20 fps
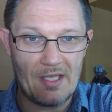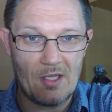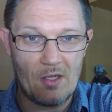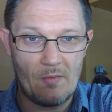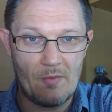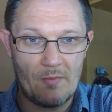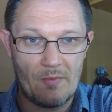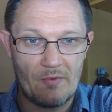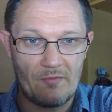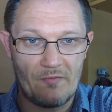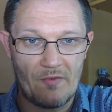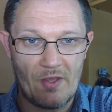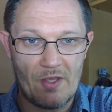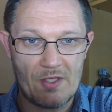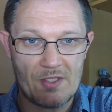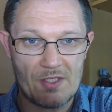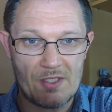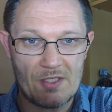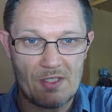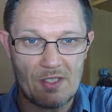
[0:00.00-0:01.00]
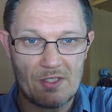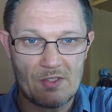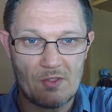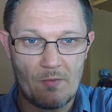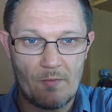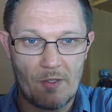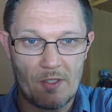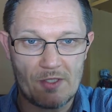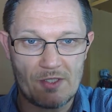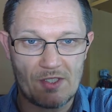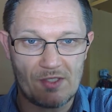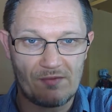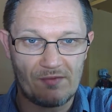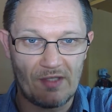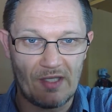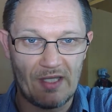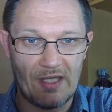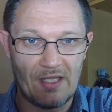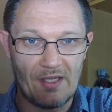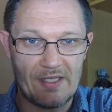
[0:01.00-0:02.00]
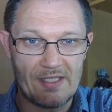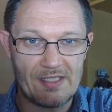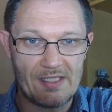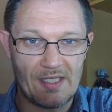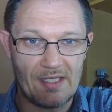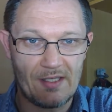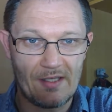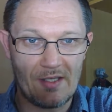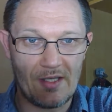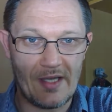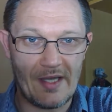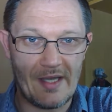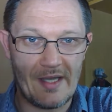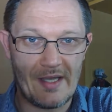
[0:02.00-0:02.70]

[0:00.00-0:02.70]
comic book version. I do apologise for the lighting,